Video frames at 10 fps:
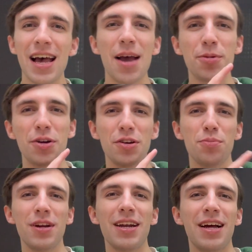I'm going to
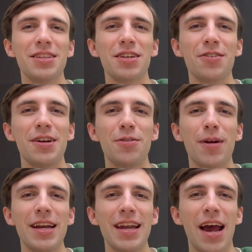put it on screen
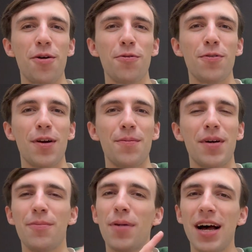right now from
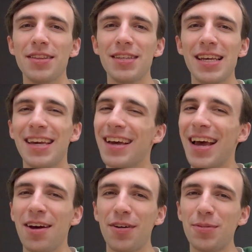Monzi.
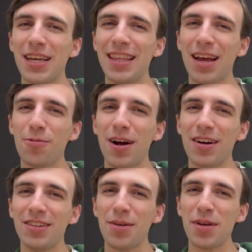If I'm saying that wrong,
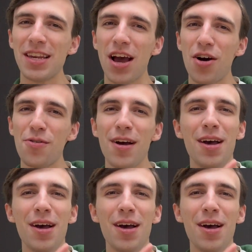let me know.